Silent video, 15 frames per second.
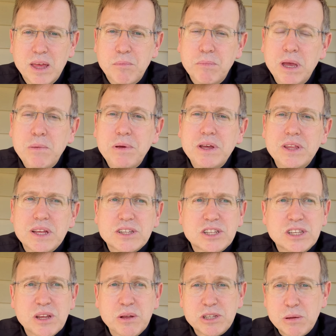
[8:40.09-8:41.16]
Maybe that's
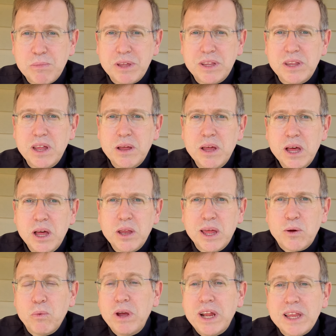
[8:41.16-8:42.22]
something that,
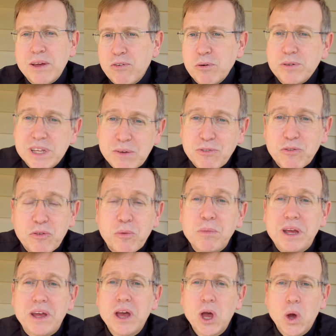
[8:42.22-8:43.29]
like reading, like for example, for
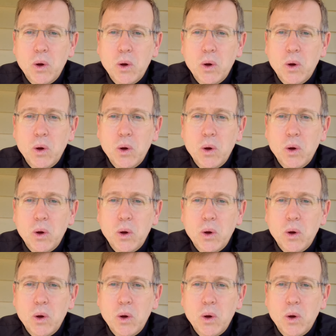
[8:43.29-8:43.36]
me,